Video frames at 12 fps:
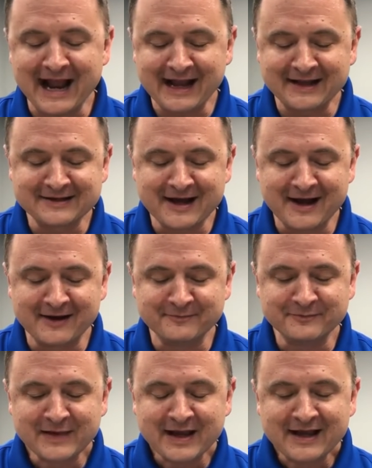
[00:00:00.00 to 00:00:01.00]
And,
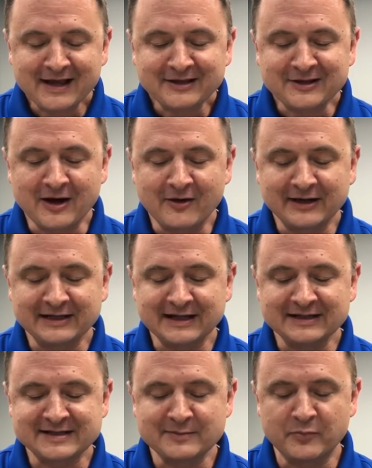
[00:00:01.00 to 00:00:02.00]
um, you know, it,
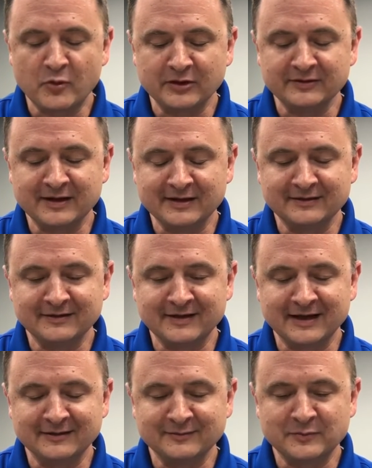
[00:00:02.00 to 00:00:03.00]
it's important that,
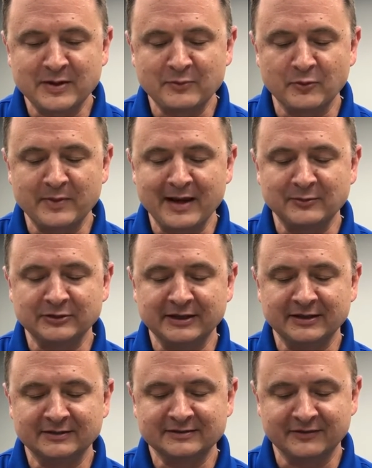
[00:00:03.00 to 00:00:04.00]
that people be able
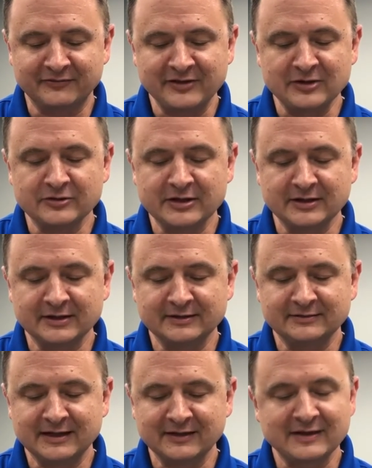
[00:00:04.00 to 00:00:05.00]
to, to feel
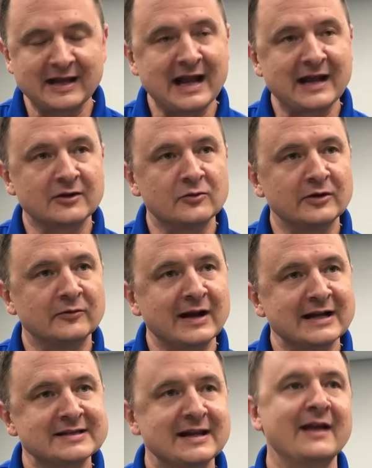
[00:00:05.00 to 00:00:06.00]
good, get that adequate
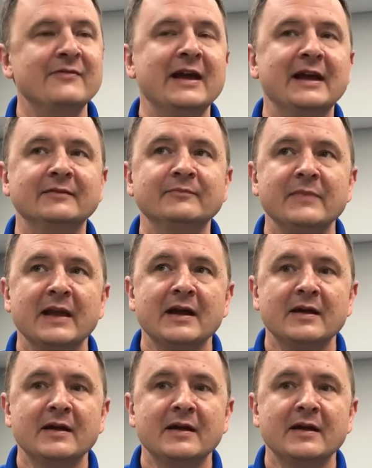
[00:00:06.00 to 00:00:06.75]
rest, and then